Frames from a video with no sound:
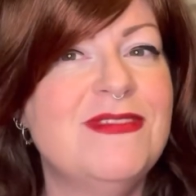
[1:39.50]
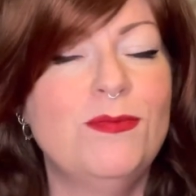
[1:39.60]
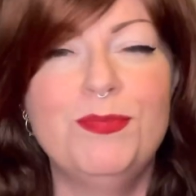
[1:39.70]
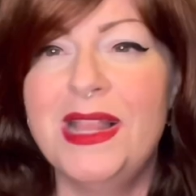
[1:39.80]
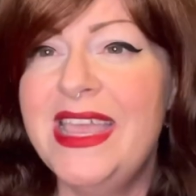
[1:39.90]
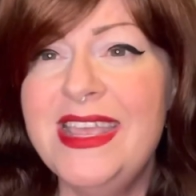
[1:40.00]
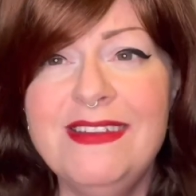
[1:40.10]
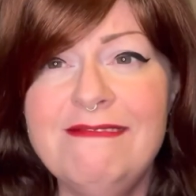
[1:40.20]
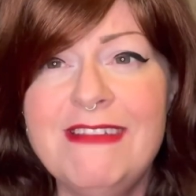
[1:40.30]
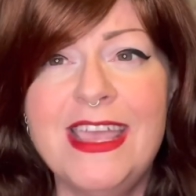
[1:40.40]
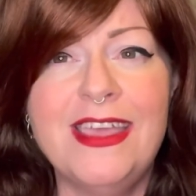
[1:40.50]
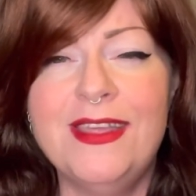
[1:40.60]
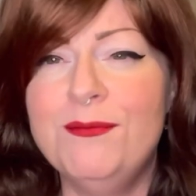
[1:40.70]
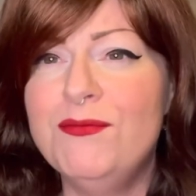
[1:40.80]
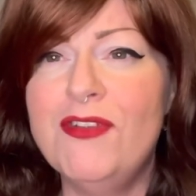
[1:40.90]
playing
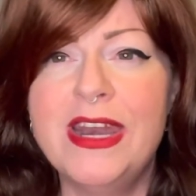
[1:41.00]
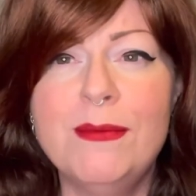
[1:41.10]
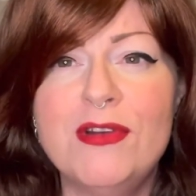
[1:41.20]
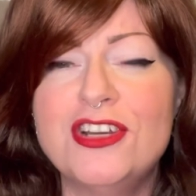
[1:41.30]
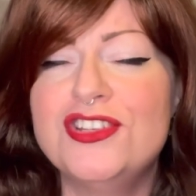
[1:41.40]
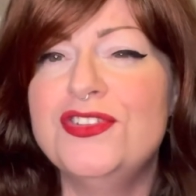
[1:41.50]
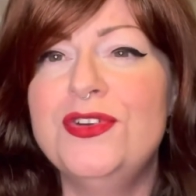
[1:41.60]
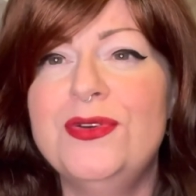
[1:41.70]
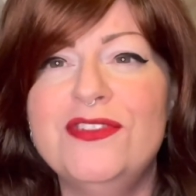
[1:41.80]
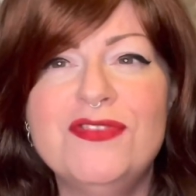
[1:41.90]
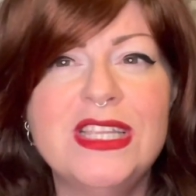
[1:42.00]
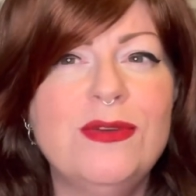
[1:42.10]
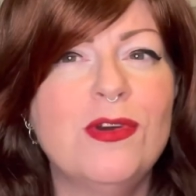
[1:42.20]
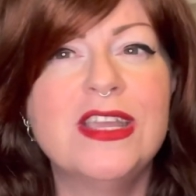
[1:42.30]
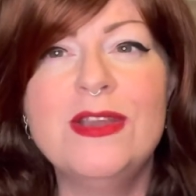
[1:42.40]
and running brush through and really
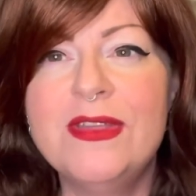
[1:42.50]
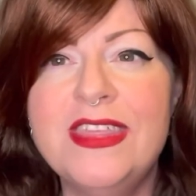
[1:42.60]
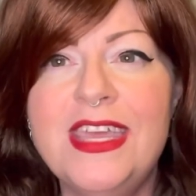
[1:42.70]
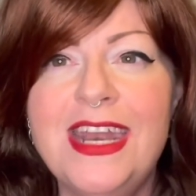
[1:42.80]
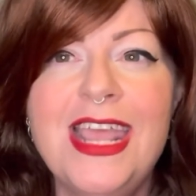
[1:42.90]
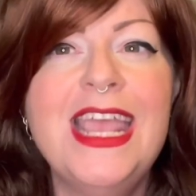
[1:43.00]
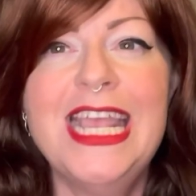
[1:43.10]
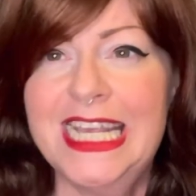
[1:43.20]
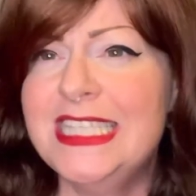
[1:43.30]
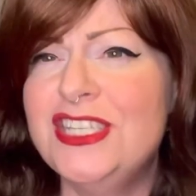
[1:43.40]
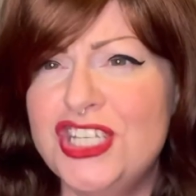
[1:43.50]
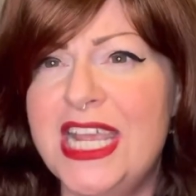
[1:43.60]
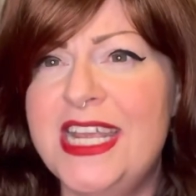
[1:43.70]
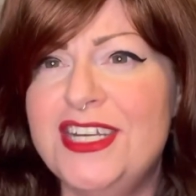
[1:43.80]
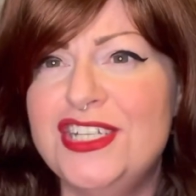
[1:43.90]
working with it, it's
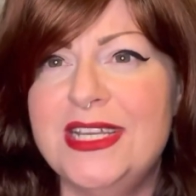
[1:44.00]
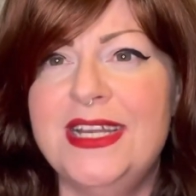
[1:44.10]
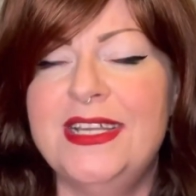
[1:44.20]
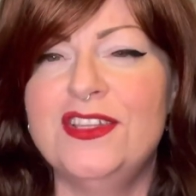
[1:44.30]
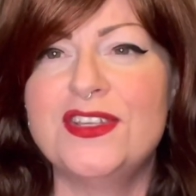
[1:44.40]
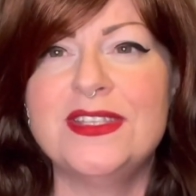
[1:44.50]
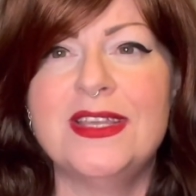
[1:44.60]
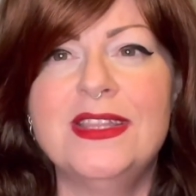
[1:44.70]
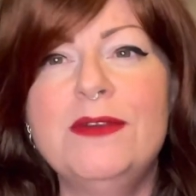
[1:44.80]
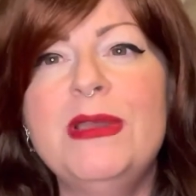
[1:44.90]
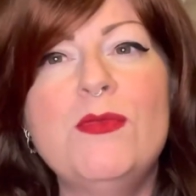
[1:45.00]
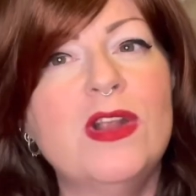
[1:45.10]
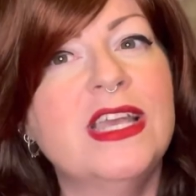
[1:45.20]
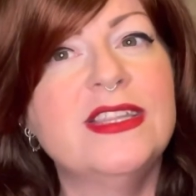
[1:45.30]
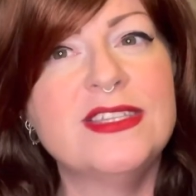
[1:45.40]
changed and it looks a little bit more
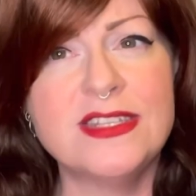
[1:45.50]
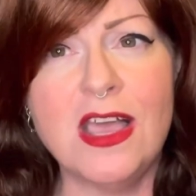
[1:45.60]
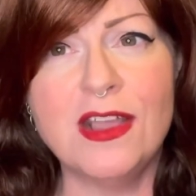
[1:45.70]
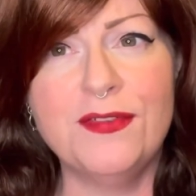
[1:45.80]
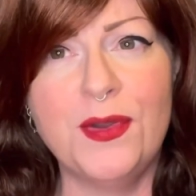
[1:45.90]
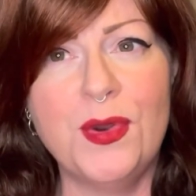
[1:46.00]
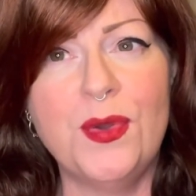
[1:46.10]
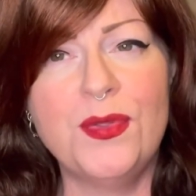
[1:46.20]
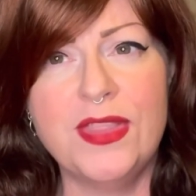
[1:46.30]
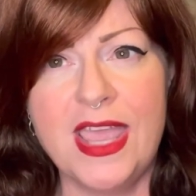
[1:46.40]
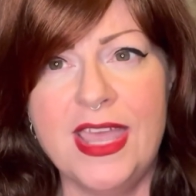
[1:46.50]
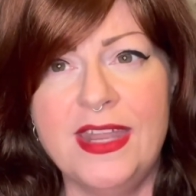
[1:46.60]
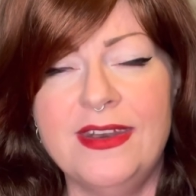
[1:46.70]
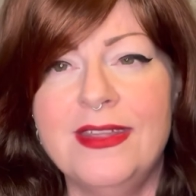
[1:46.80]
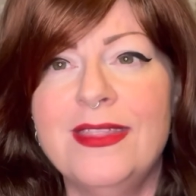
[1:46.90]
like the stock photo
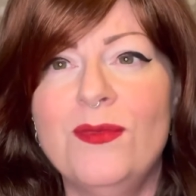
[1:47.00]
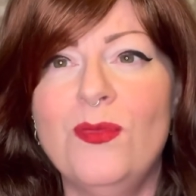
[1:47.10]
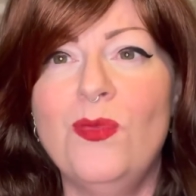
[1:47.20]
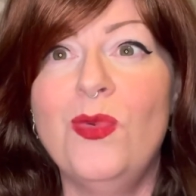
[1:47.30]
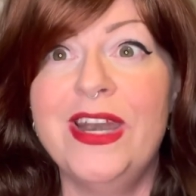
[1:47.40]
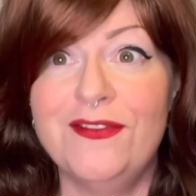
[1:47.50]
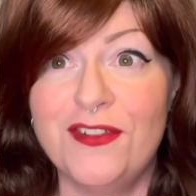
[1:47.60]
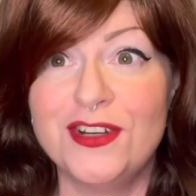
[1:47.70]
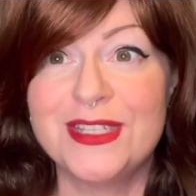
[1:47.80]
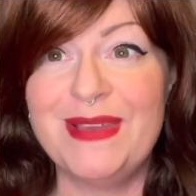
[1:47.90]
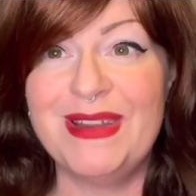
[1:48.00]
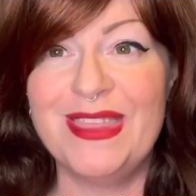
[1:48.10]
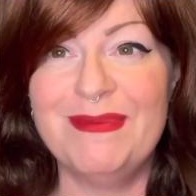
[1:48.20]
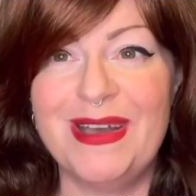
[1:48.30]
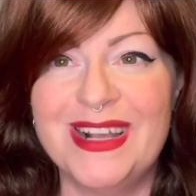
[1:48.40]
than when it first came out of
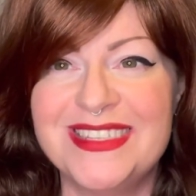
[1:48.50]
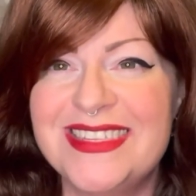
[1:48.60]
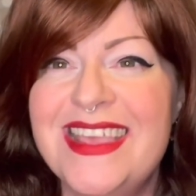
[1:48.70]
the box.